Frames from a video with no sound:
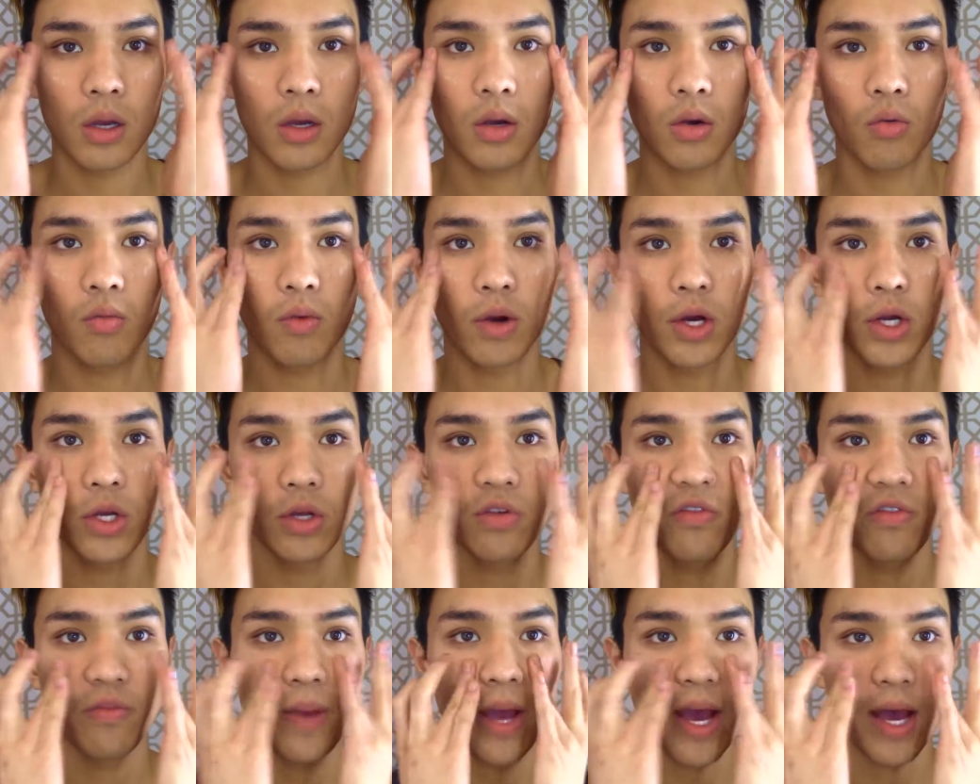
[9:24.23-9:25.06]
where
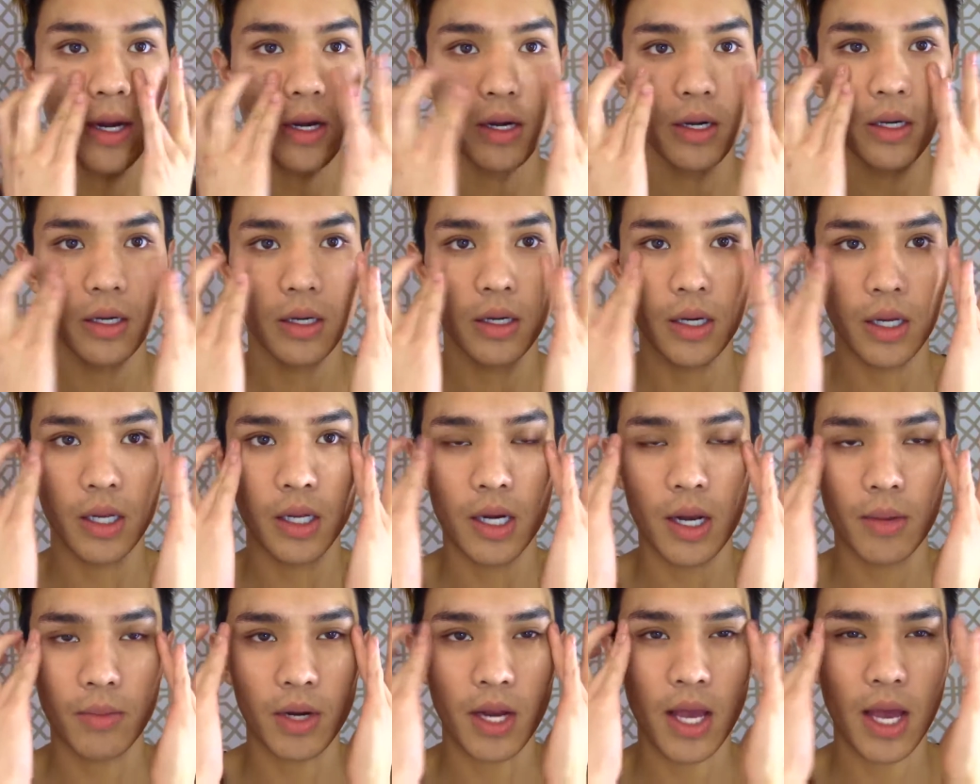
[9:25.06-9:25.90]
you've patted it in.
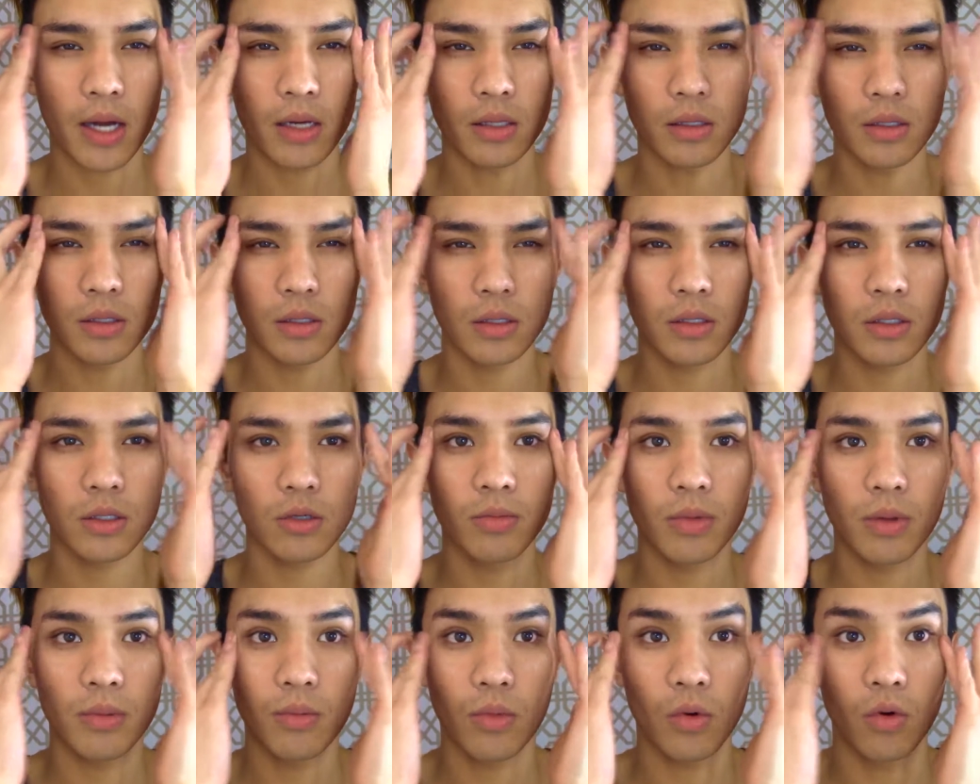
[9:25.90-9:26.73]
I'm going to add a little
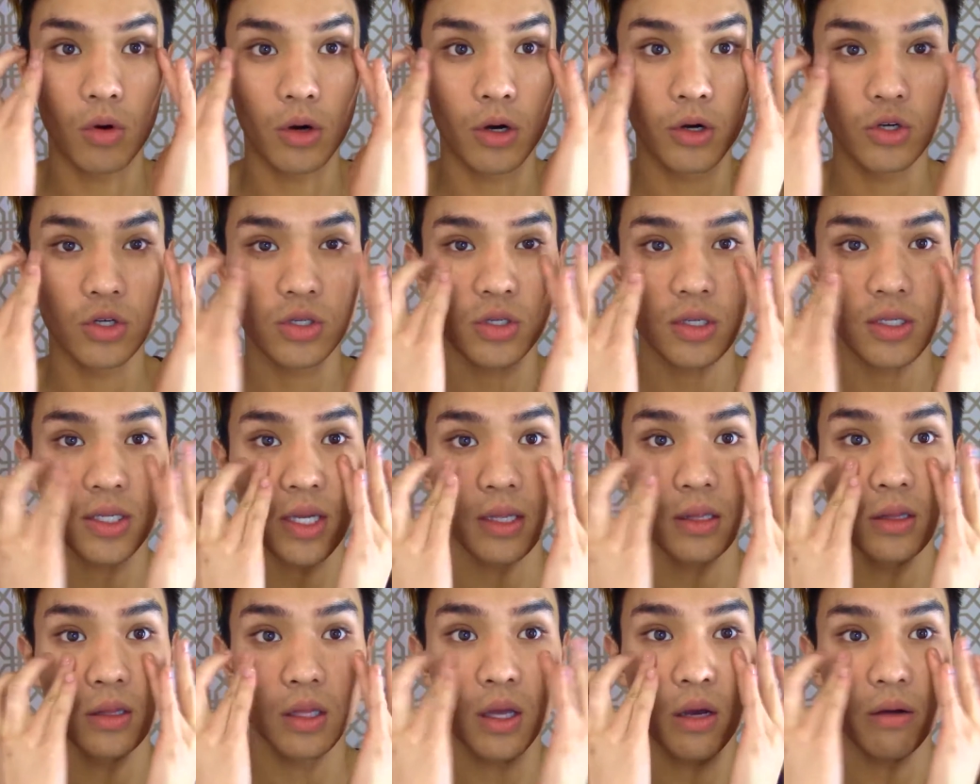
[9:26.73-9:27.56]
bit more just because I
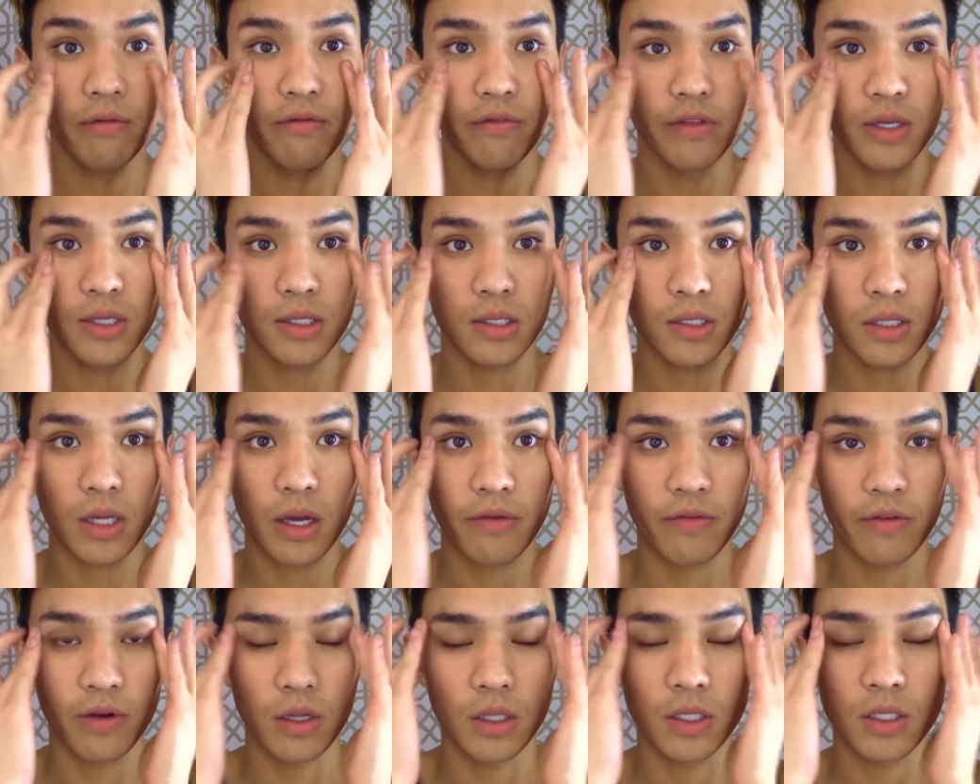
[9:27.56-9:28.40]
love this
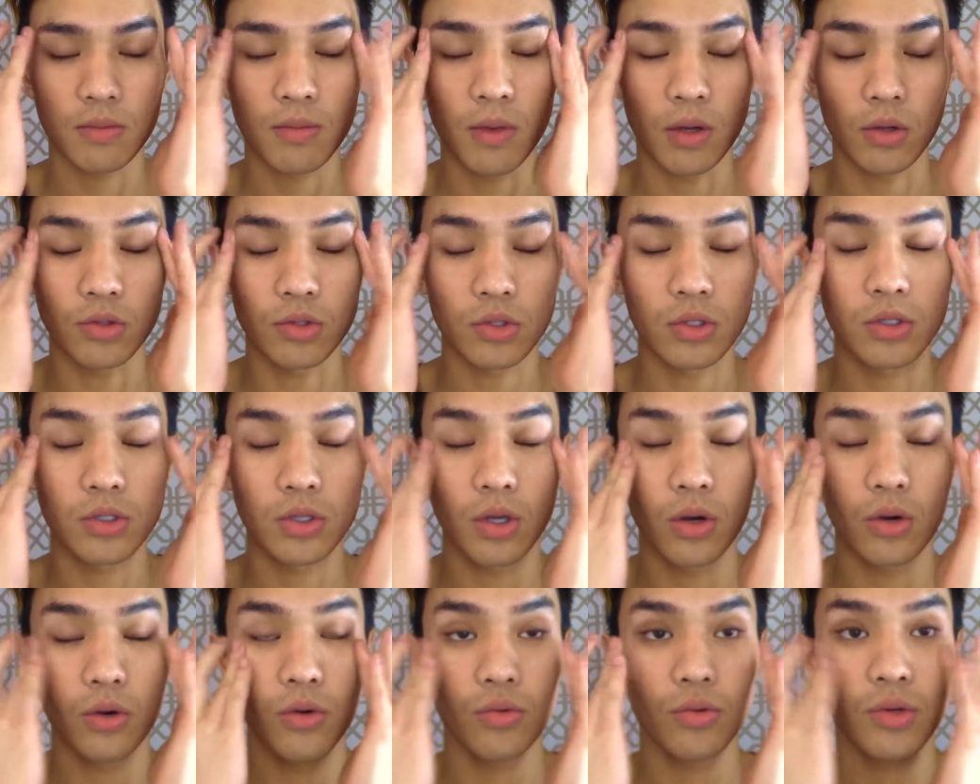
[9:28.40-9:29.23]
stuff and it smells
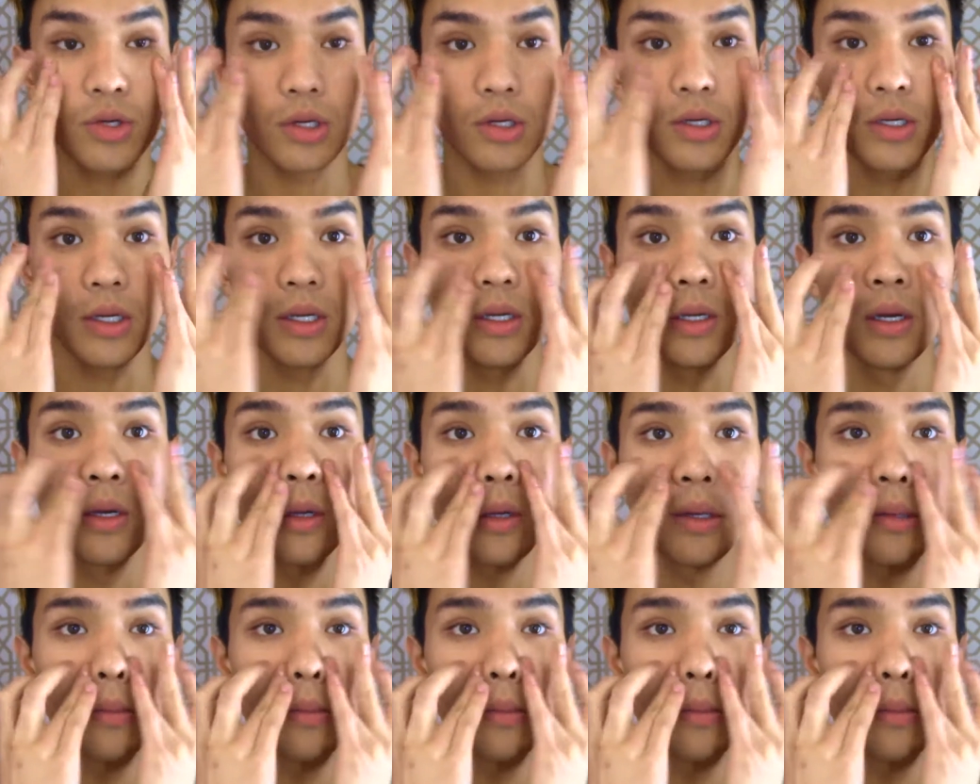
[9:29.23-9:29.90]
so good.